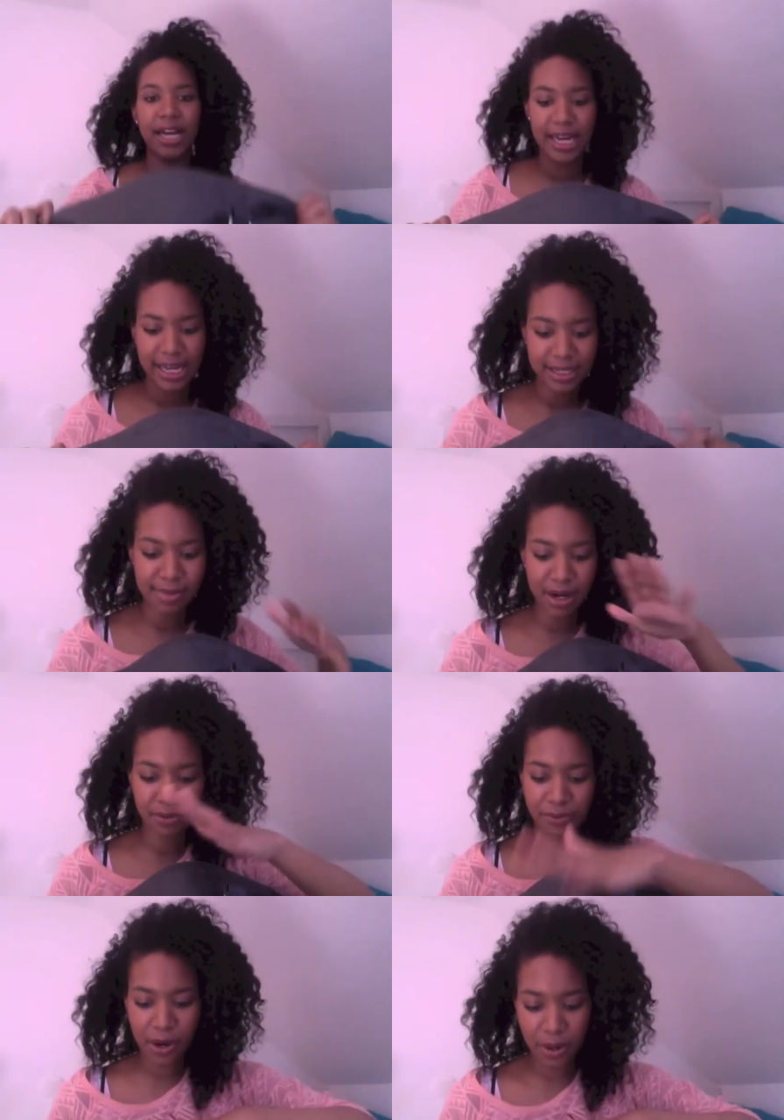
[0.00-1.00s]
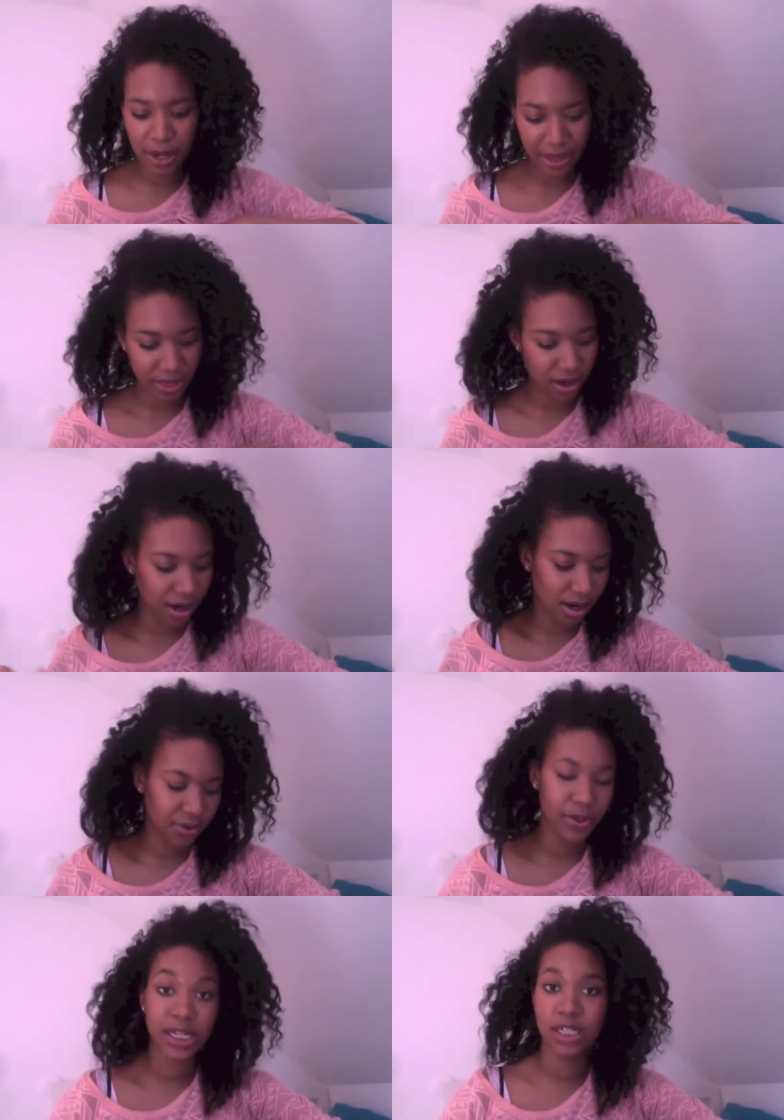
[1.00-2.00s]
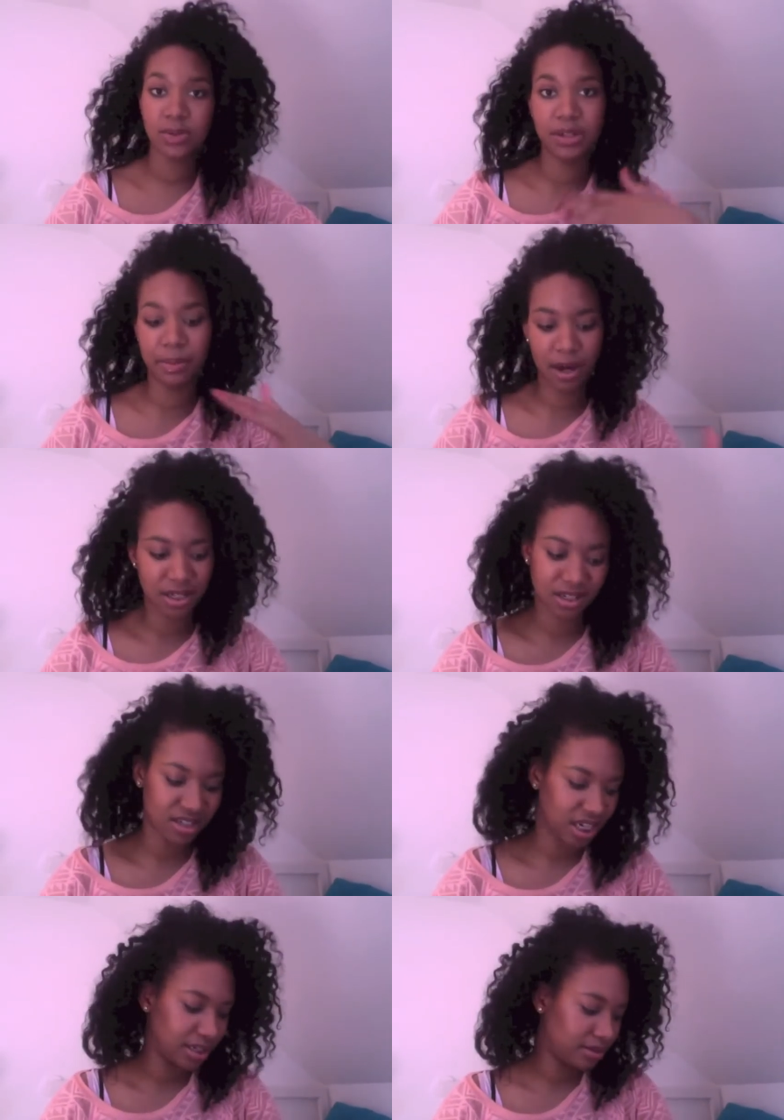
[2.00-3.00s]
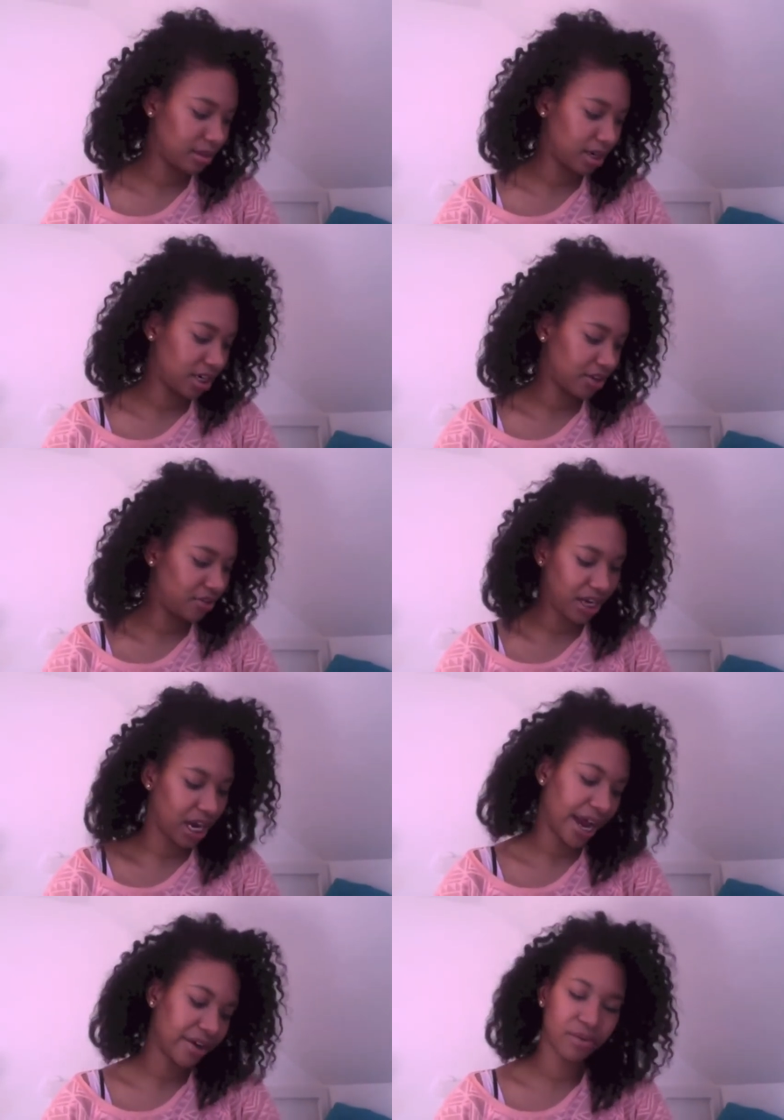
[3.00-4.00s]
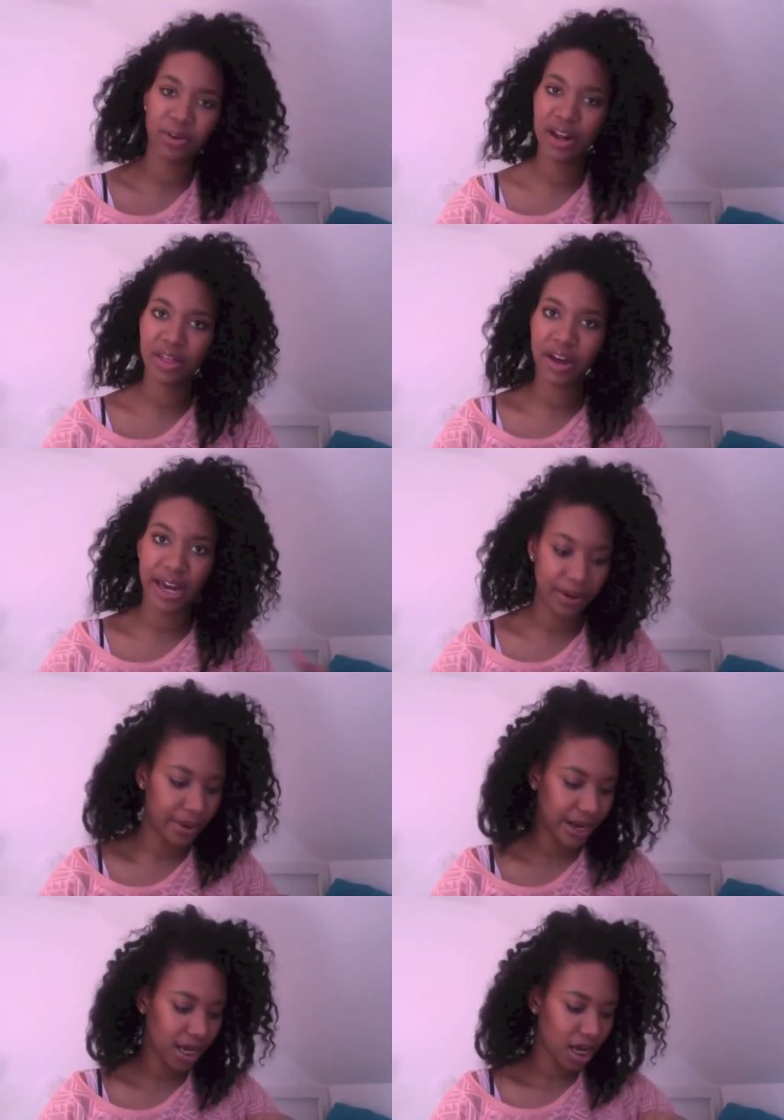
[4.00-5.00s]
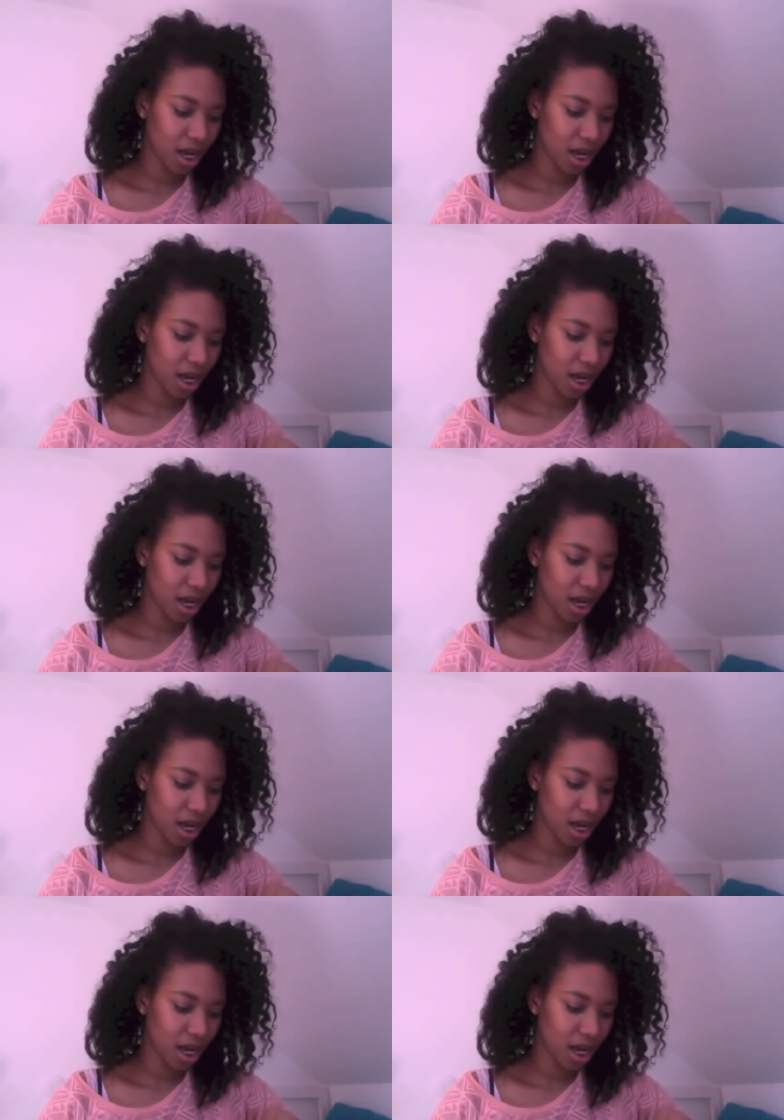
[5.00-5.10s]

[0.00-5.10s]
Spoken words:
It's made of faux leather, which was a must because I don't really like real leather anyway.